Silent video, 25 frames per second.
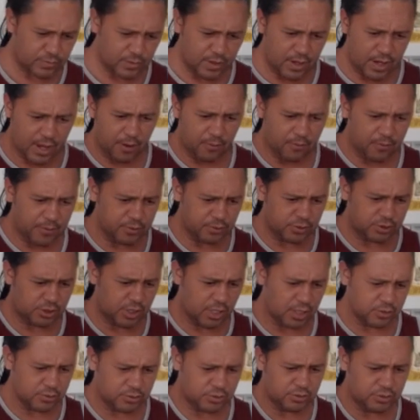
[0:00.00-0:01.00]
I will
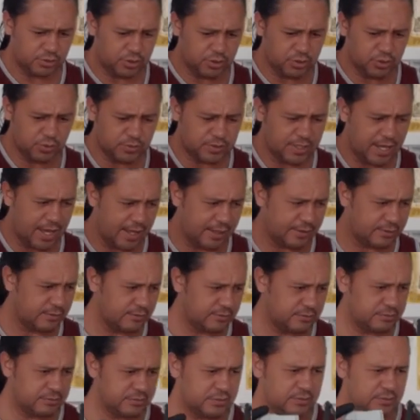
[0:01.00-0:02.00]
show to you
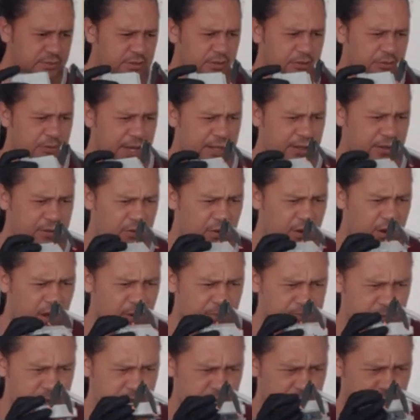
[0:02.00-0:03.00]
that the
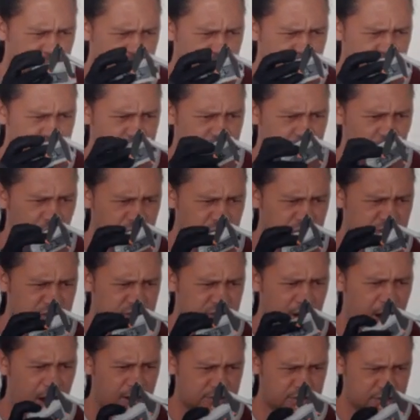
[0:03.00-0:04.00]
quadcopter don't
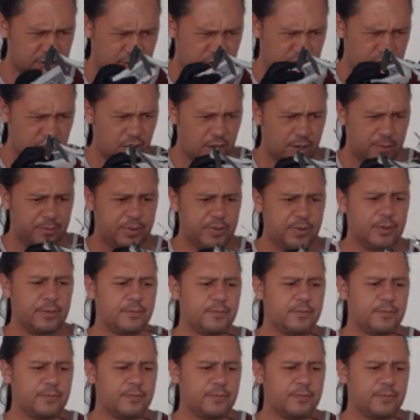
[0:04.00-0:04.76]
start the job.